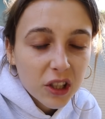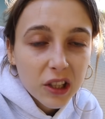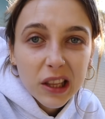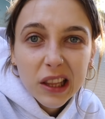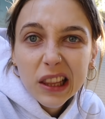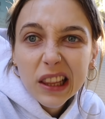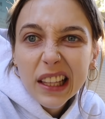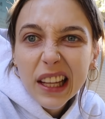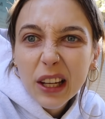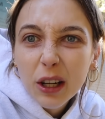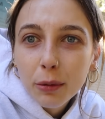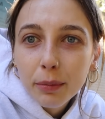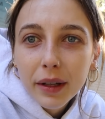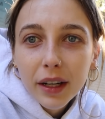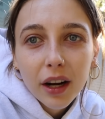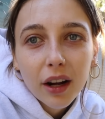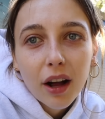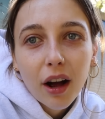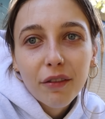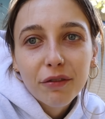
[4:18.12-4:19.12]
a little bit
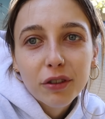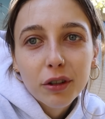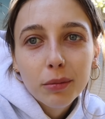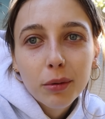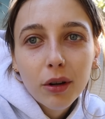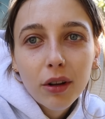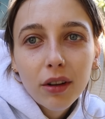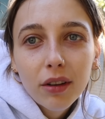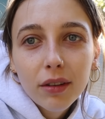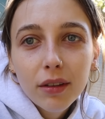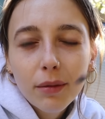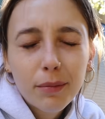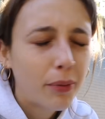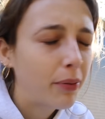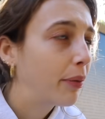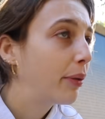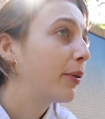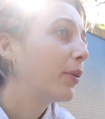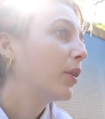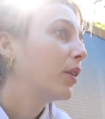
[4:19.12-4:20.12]
uncomfortable.
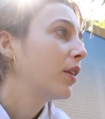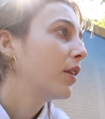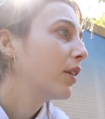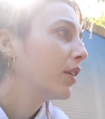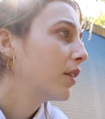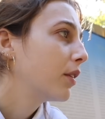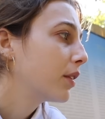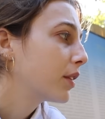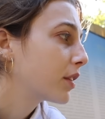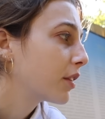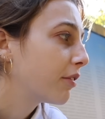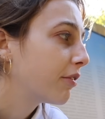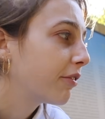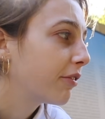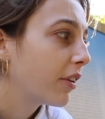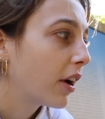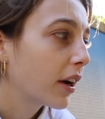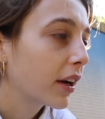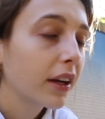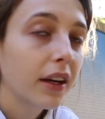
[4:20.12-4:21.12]
Fuck.